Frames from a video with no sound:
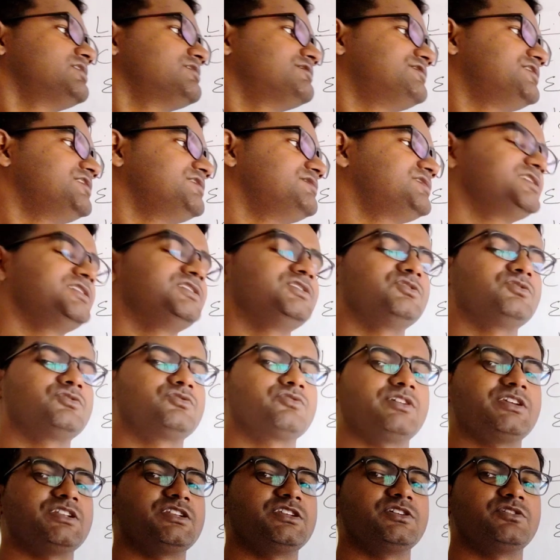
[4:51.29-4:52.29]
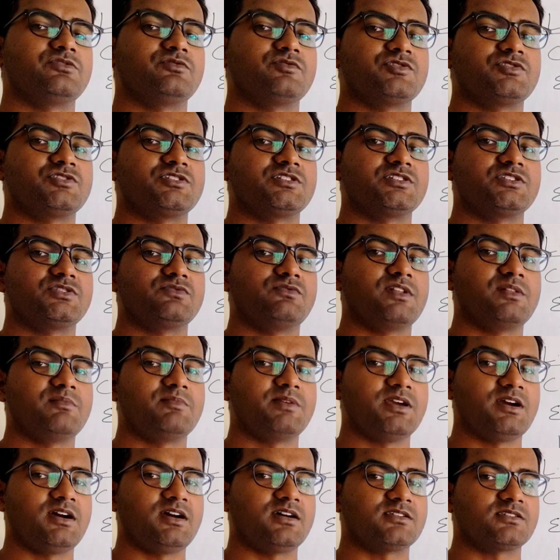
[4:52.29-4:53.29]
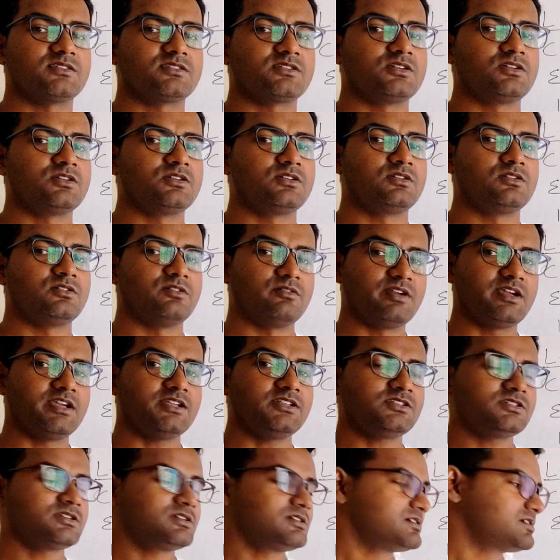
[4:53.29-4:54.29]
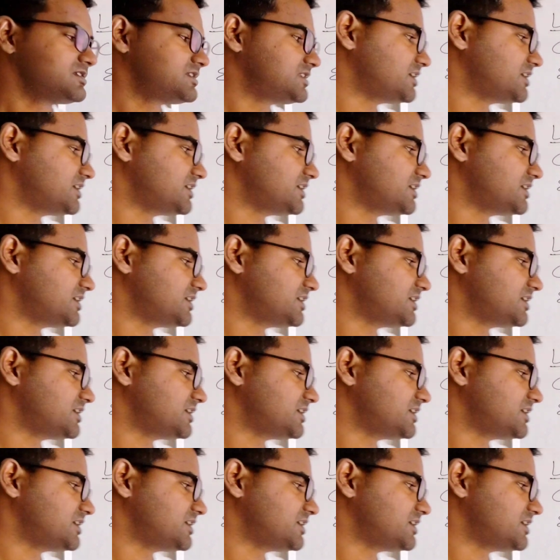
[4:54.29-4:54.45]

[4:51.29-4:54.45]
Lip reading: 15 to 20 questions will be asked, alright?